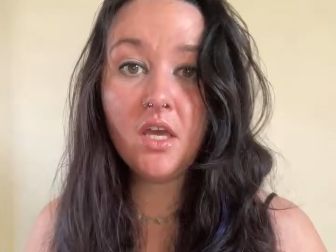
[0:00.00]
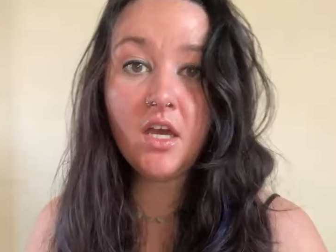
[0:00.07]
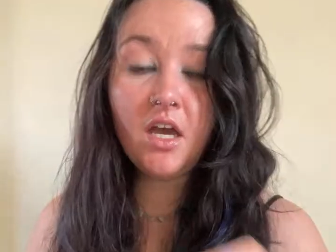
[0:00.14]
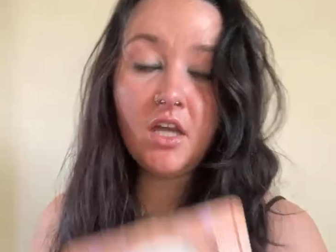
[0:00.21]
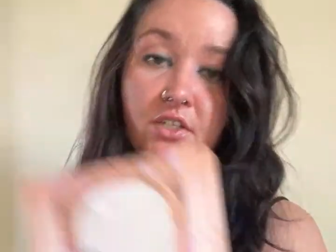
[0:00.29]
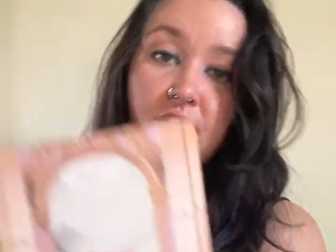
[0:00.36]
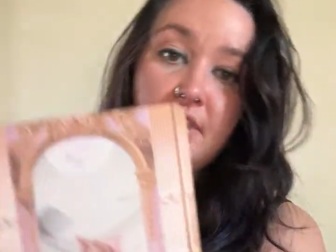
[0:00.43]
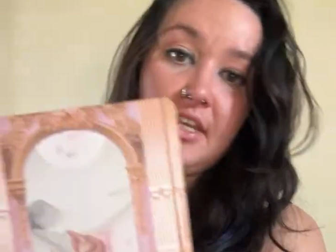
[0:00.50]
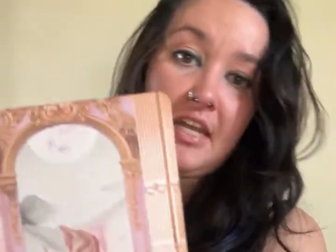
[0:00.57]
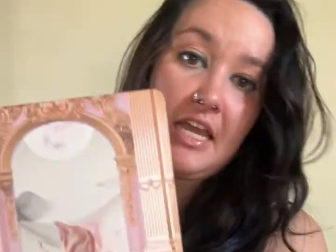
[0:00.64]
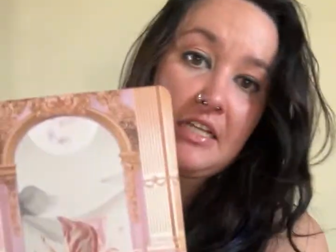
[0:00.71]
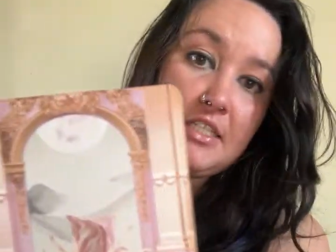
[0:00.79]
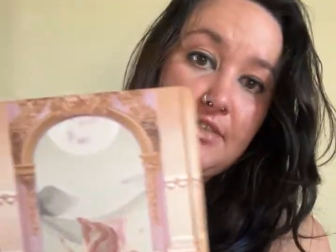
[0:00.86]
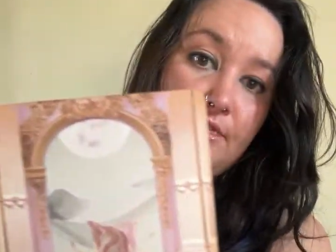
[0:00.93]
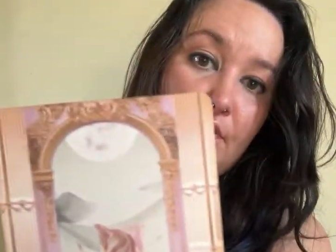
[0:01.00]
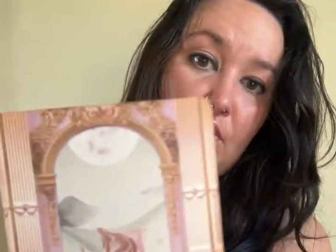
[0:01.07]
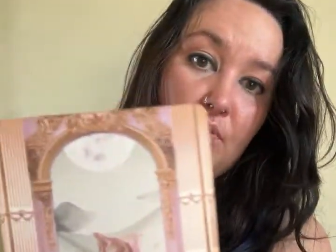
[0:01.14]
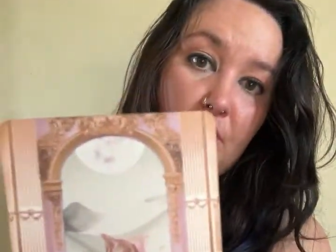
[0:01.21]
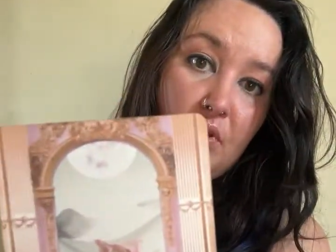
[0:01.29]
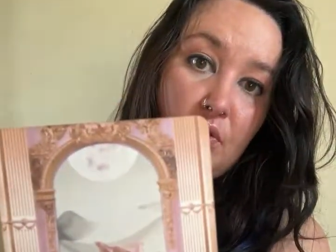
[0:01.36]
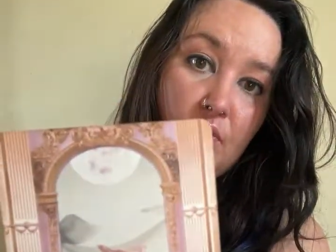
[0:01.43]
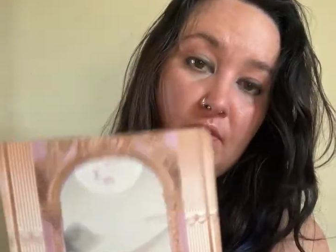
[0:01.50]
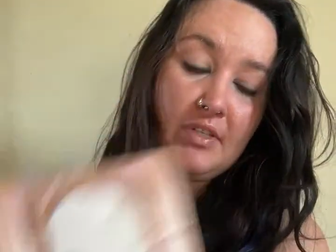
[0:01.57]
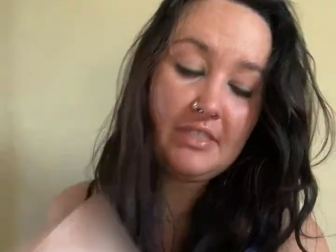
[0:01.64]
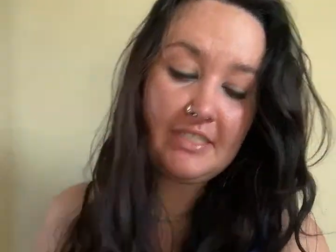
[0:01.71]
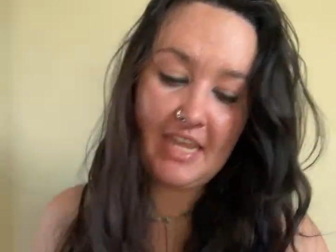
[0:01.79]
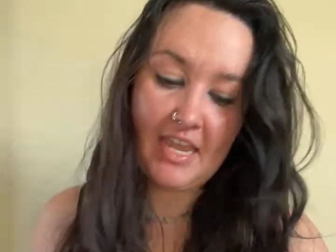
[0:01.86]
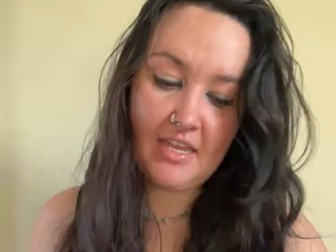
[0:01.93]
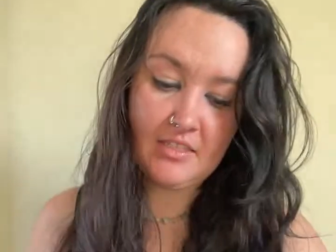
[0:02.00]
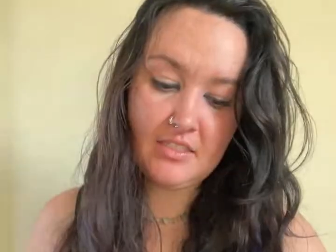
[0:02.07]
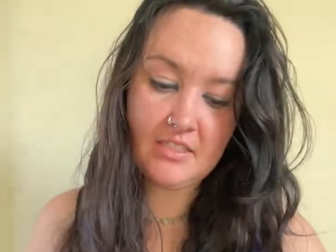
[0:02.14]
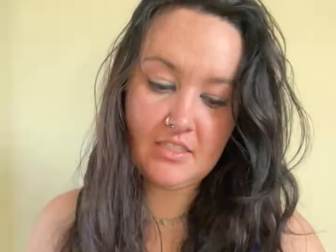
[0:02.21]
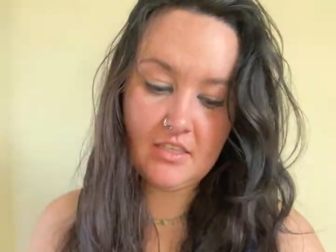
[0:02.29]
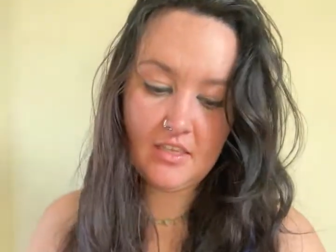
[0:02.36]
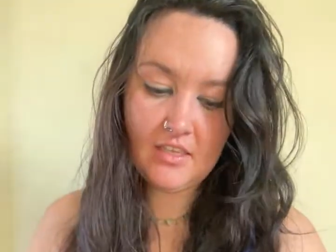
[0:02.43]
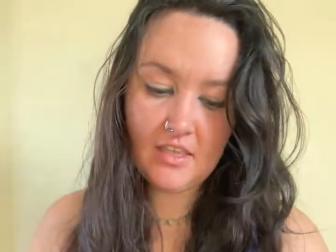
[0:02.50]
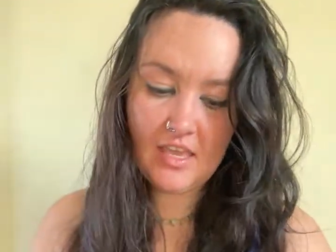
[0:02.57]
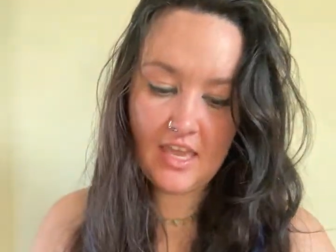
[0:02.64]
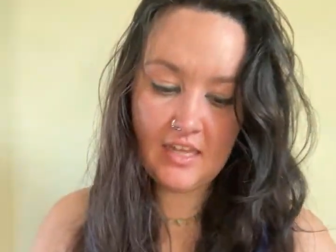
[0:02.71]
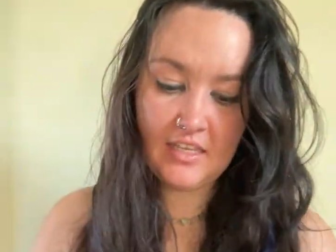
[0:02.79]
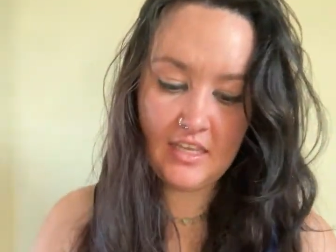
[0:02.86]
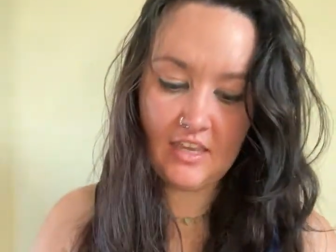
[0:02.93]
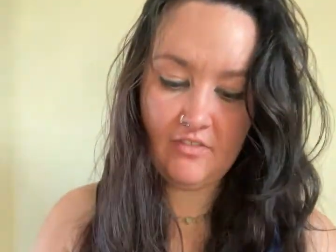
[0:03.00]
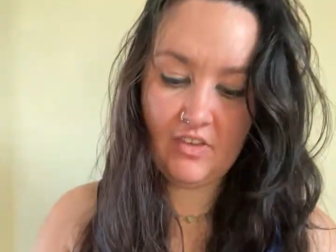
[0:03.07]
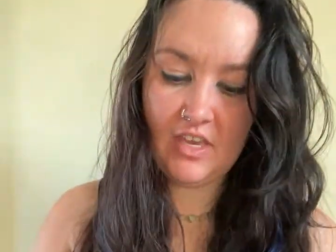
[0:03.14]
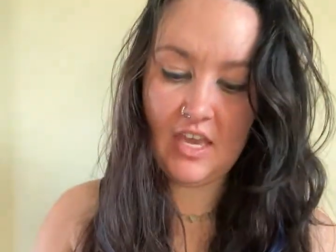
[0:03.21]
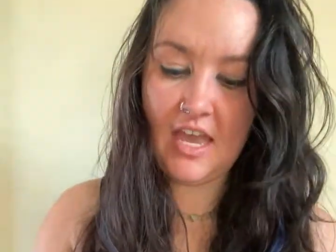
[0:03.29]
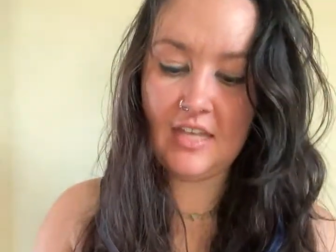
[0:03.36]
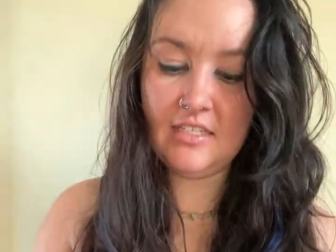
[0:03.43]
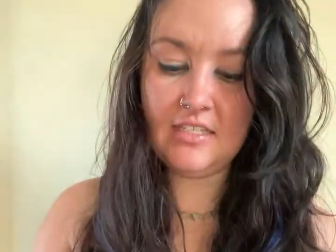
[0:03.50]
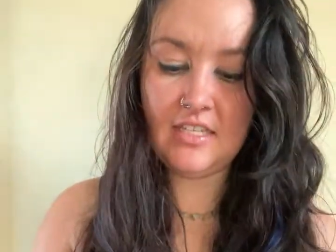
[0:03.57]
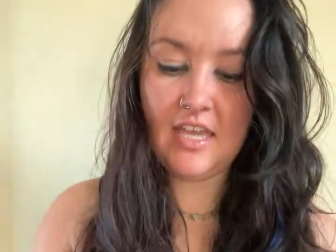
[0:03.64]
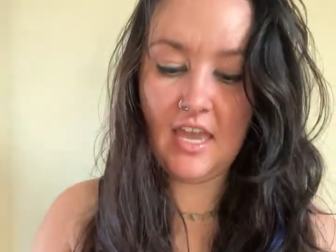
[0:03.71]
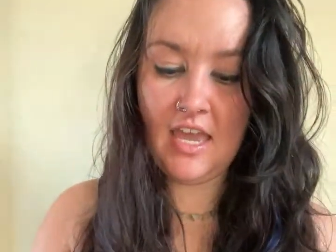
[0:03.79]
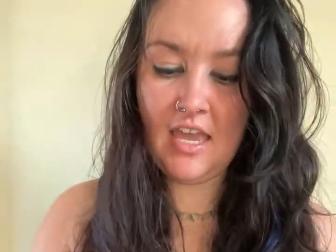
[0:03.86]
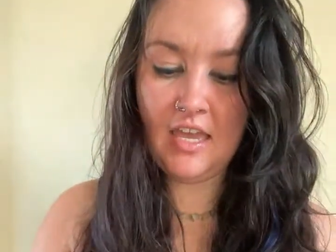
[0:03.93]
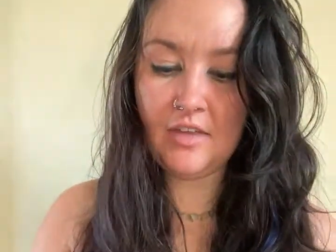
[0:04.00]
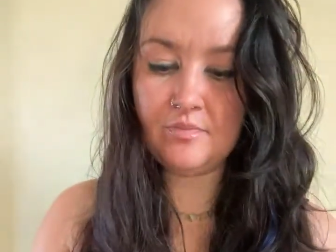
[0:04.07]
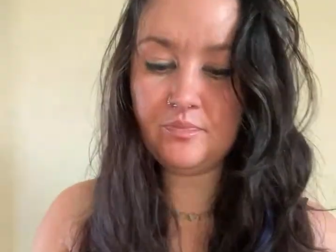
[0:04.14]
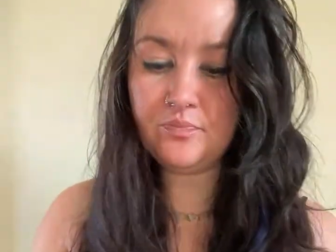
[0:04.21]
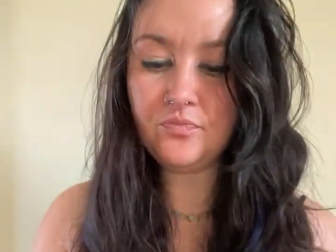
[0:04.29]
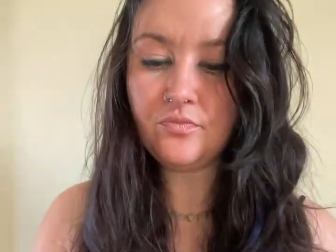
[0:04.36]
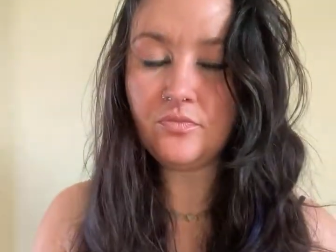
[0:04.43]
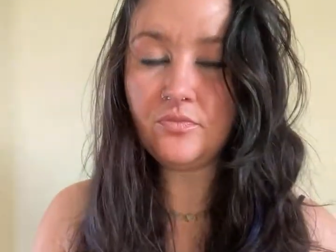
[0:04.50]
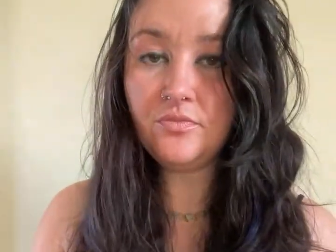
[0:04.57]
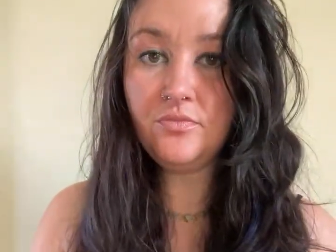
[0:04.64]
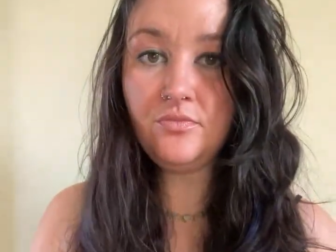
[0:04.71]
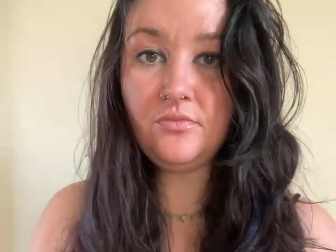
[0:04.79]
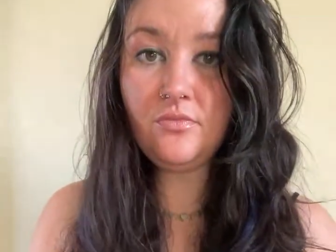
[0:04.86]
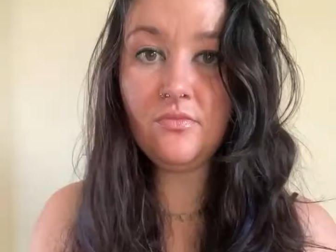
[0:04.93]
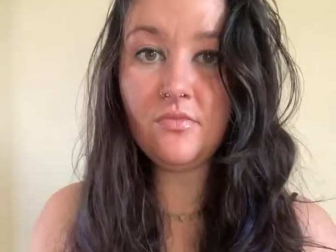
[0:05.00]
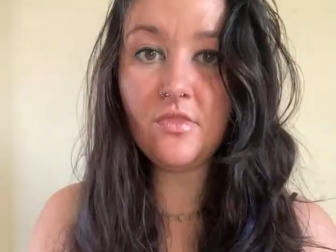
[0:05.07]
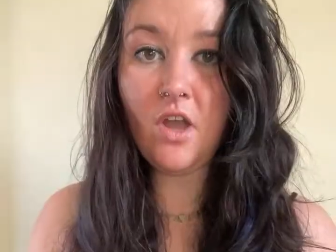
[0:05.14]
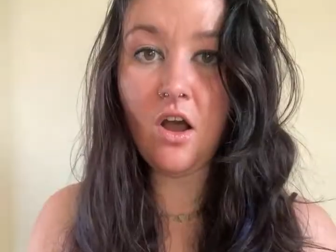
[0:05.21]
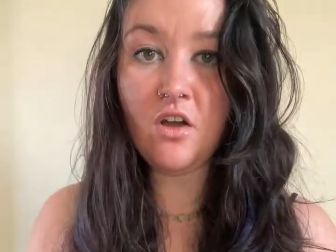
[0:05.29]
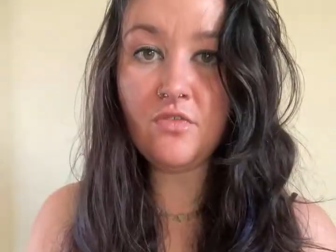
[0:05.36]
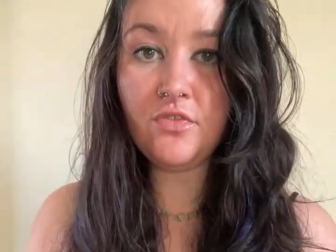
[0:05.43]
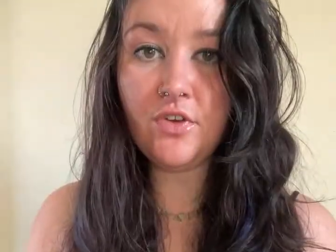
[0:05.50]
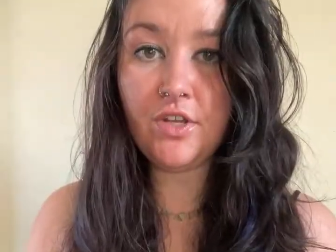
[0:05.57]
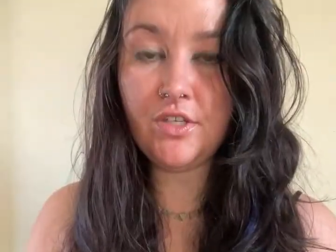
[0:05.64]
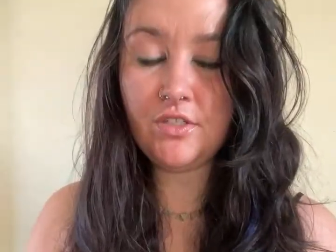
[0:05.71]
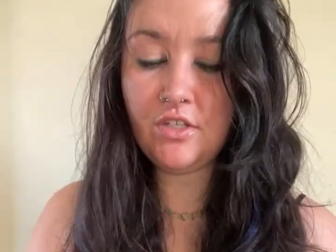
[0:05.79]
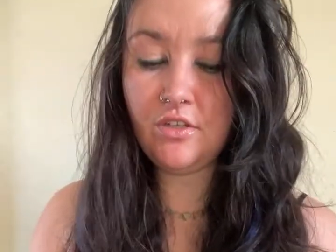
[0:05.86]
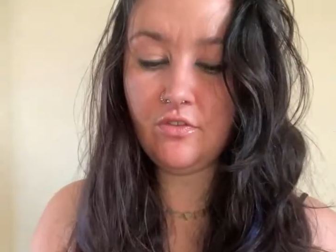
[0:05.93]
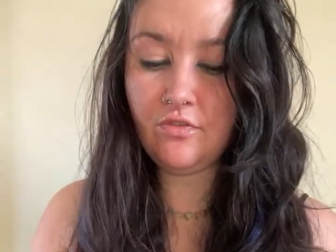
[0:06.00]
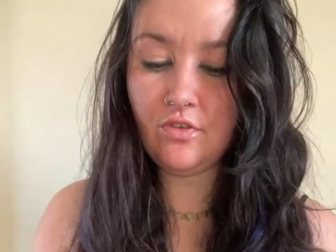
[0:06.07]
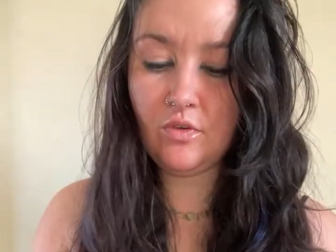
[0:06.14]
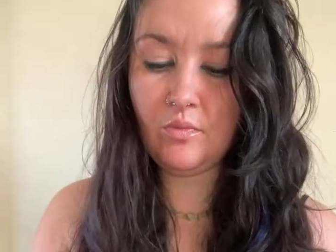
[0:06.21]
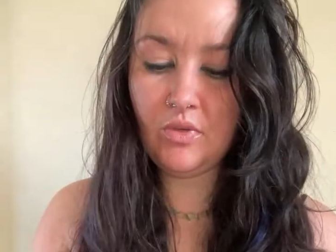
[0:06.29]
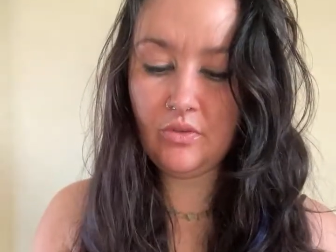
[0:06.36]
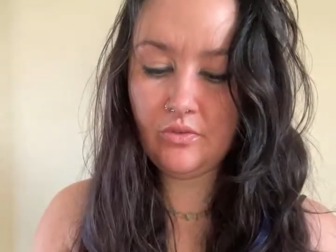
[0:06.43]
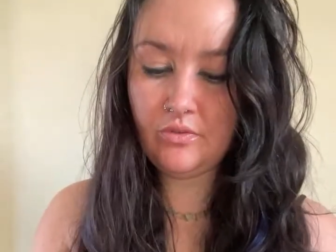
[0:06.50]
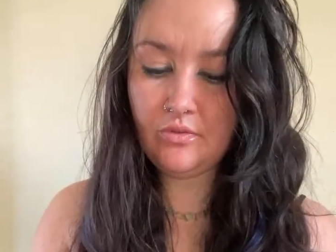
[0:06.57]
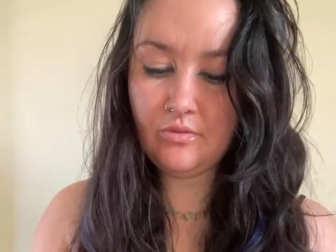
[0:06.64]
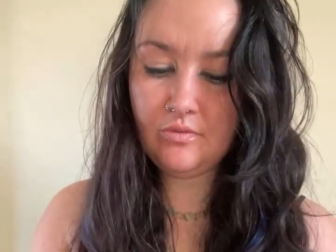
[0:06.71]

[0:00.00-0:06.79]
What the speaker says: Under the next full moon, dance and give it as a offering to the full moon.